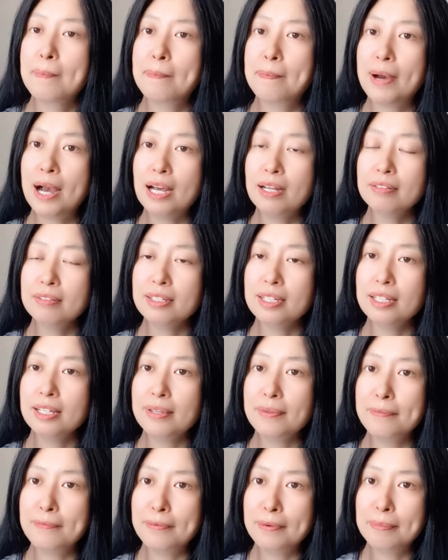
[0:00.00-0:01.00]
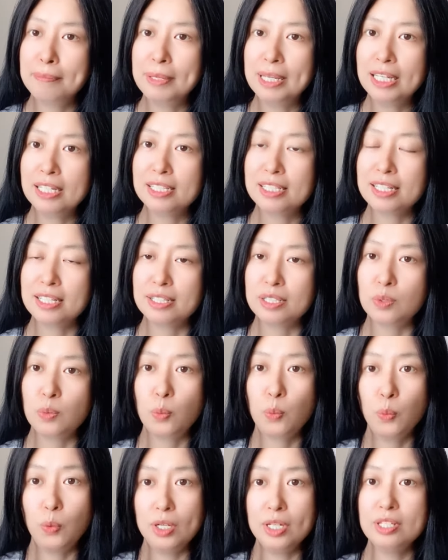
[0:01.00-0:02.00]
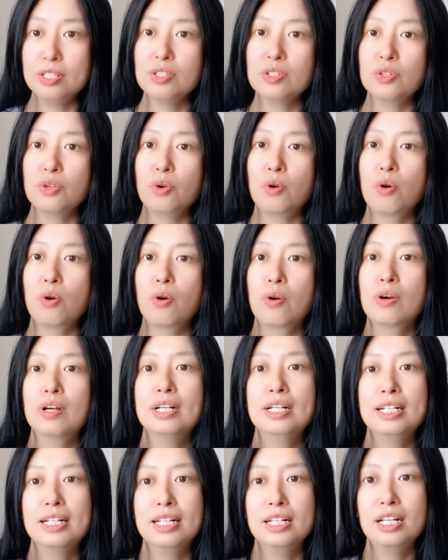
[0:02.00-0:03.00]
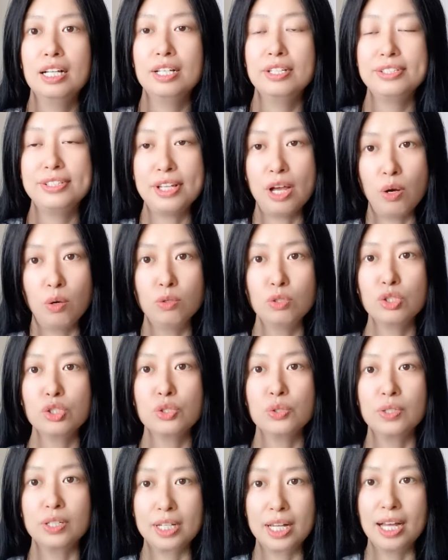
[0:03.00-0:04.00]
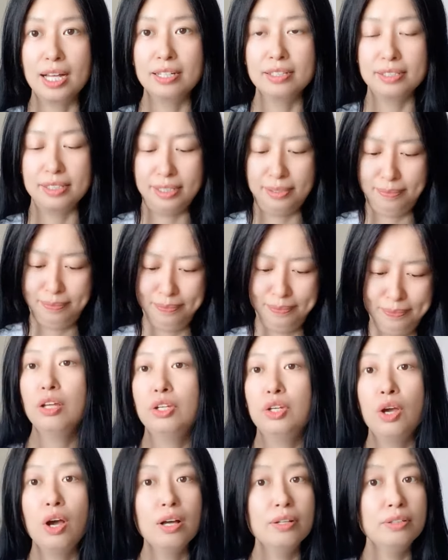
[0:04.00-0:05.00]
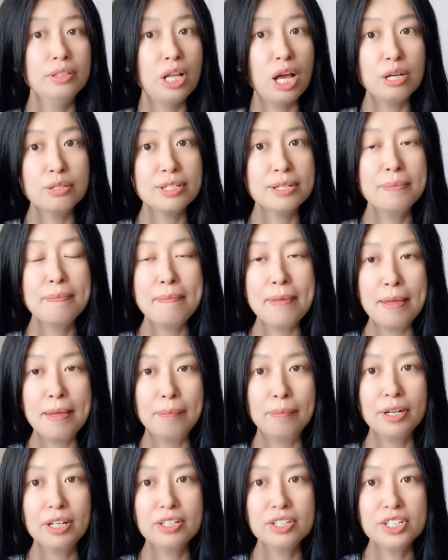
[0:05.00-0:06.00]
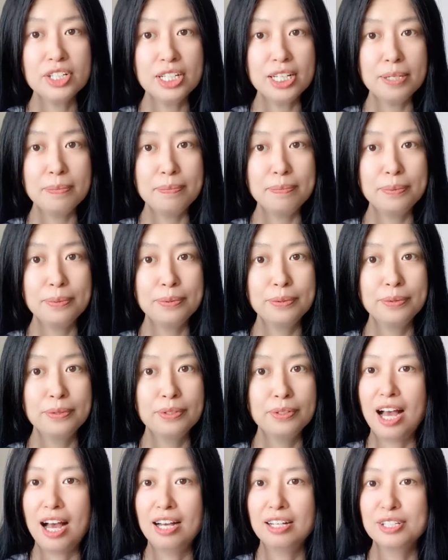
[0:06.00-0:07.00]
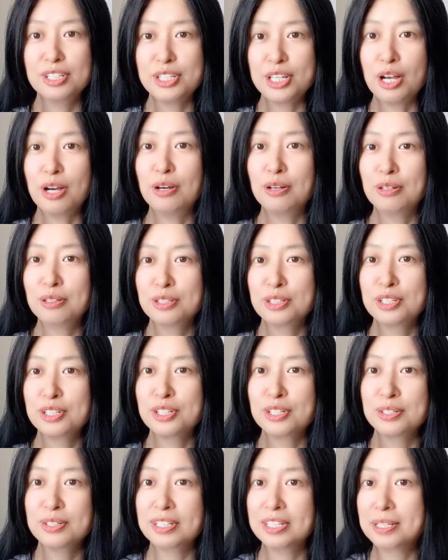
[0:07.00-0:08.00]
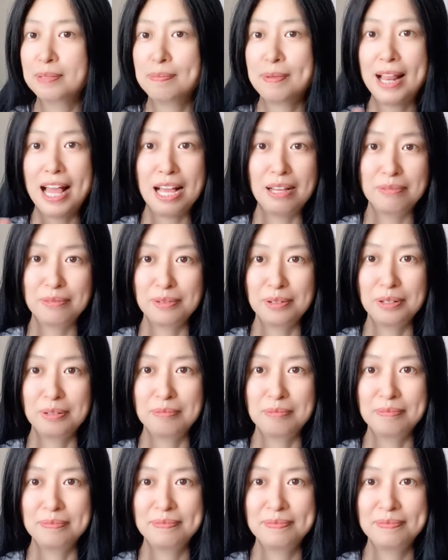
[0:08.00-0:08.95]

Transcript: bounded information with your Xiaohongshu account. You are not a membership on Xiaohongshu's platform.